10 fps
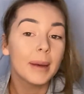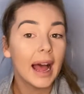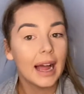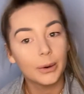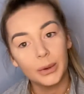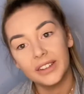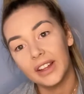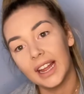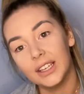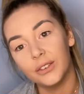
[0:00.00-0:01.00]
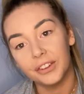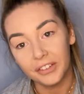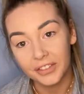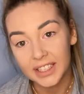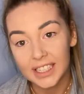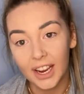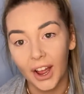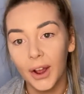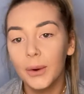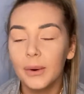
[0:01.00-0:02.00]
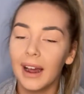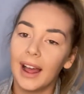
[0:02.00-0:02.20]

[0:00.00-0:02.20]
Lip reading: back with another video.